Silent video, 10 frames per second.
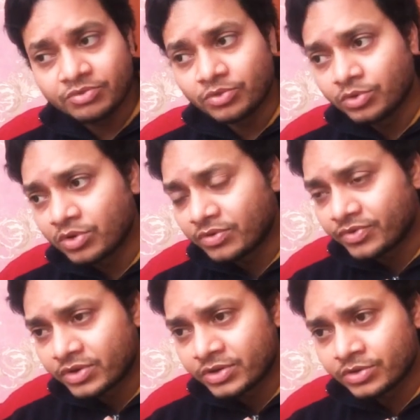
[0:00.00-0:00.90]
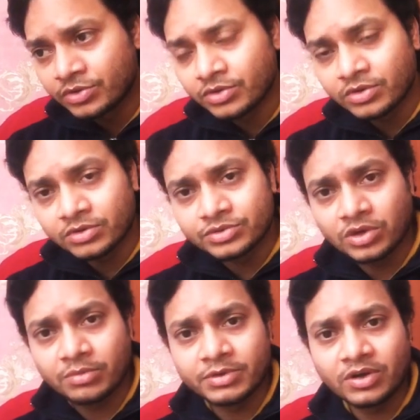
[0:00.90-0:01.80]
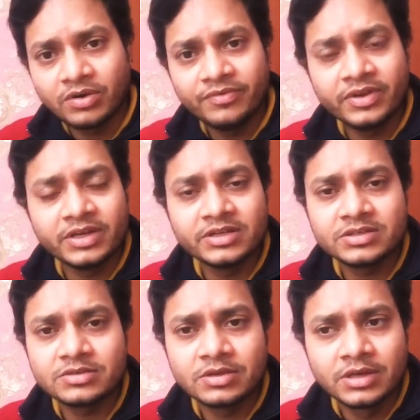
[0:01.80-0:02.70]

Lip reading: who offer you a job in office.